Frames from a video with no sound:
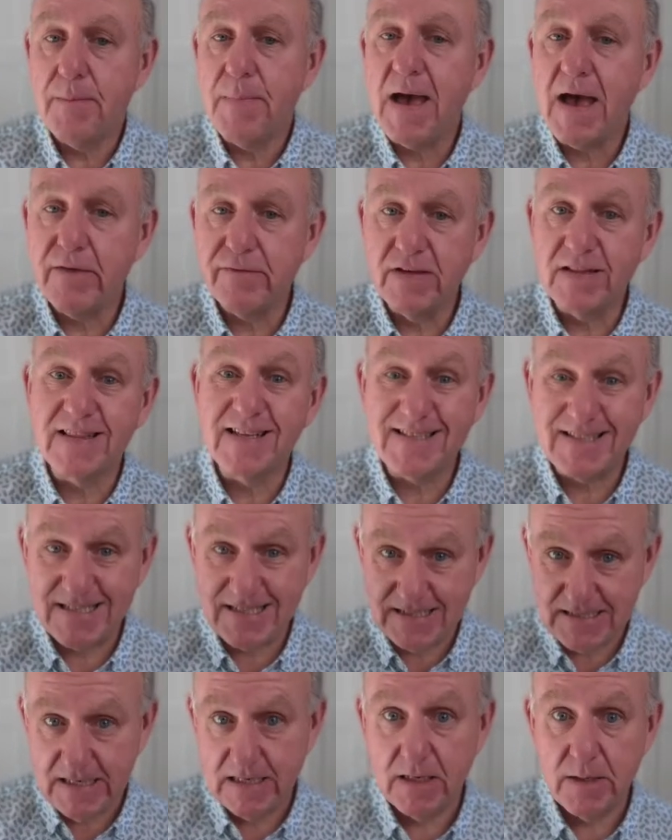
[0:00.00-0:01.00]
having the
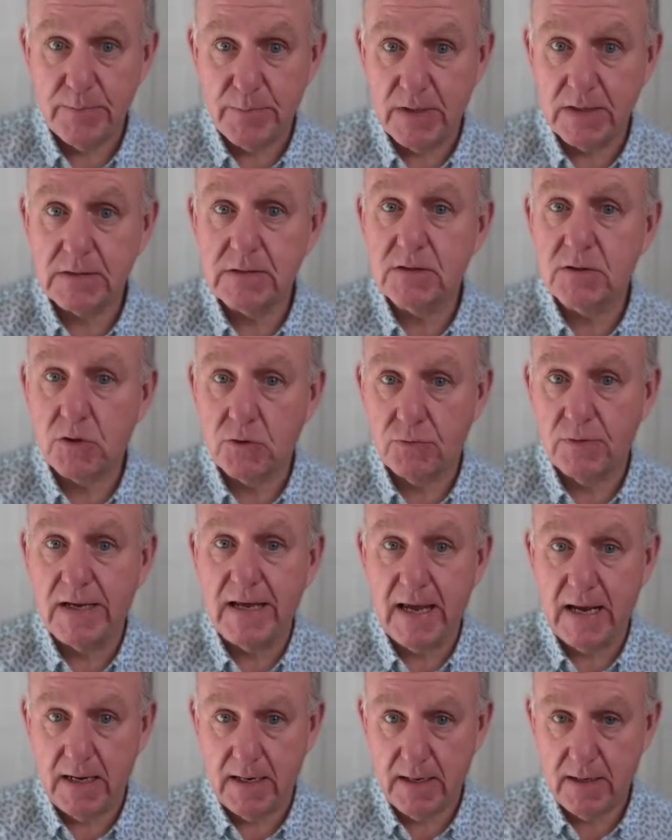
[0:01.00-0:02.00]
syllabus
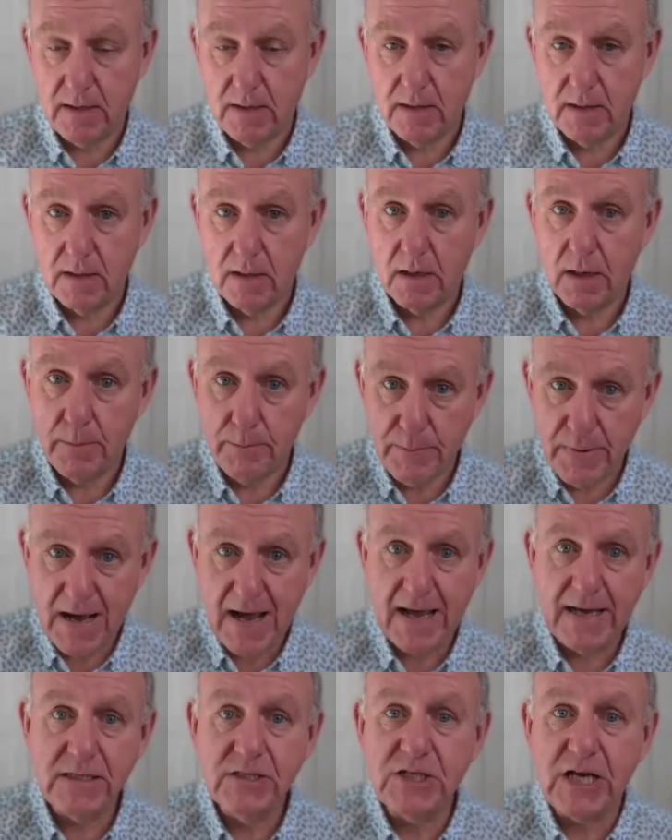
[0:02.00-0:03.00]
created
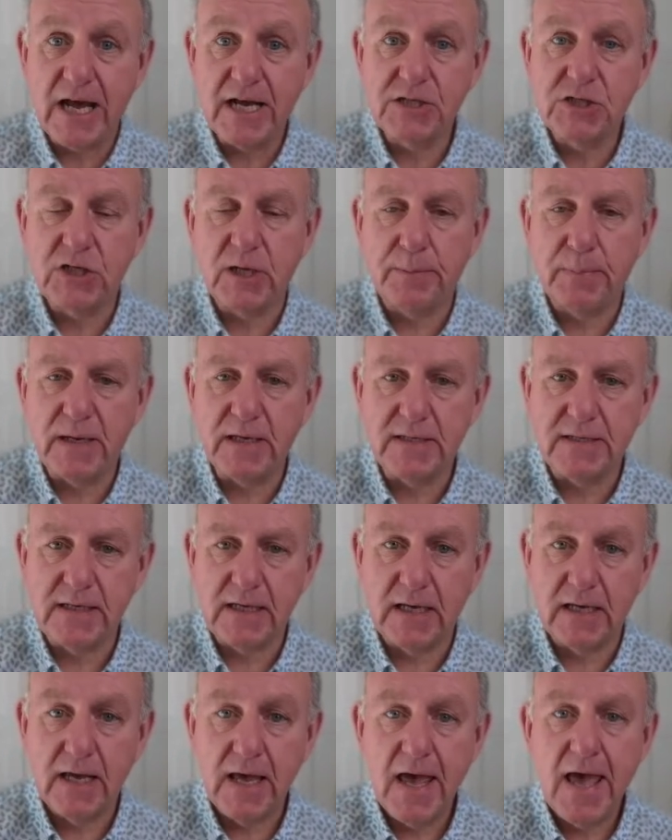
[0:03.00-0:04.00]
by
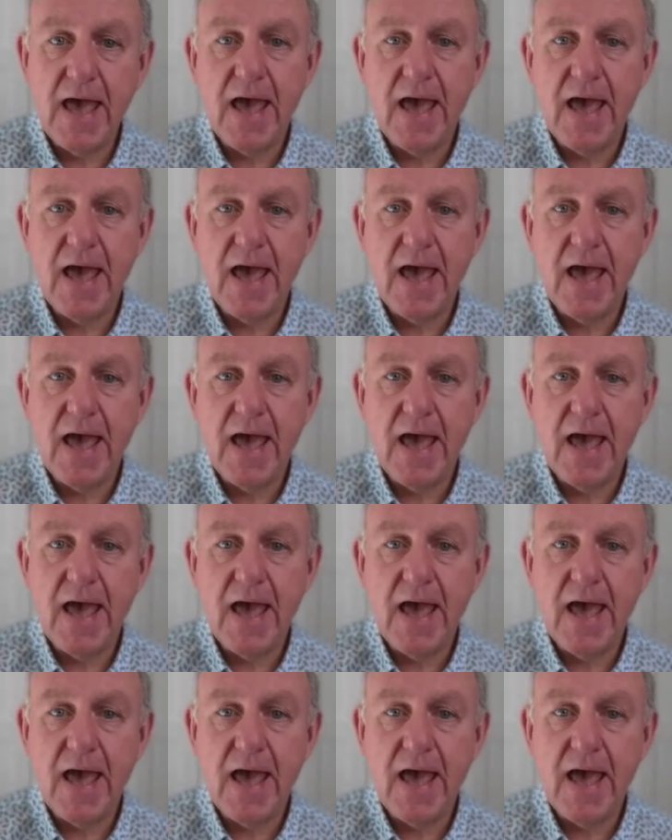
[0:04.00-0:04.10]
ChatGPT,